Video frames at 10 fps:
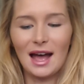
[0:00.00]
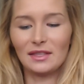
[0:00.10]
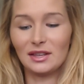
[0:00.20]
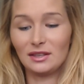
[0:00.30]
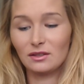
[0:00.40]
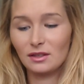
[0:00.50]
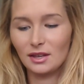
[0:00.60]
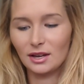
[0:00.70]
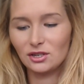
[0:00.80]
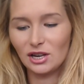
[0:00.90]
And then the other
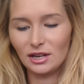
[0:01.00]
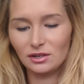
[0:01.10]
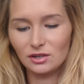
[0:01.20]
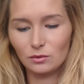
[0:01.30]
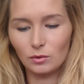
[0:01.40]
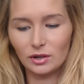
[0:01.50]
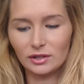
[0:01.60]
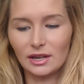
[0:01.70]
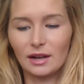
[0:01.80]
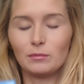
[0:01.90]
thing I changed
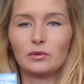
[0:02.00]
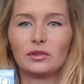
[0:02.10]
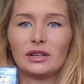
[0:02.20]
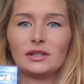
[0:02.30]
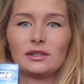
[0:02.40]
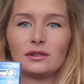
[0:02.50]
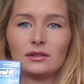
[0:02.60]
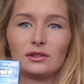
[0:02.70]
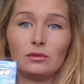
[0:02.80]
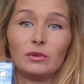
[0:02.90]
was I bought this
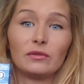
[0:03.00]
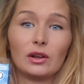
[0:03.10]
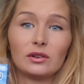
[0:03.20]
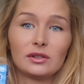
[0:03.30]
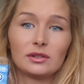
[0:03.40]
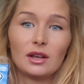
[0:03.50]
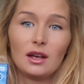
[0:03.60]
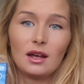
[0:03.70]
super floss,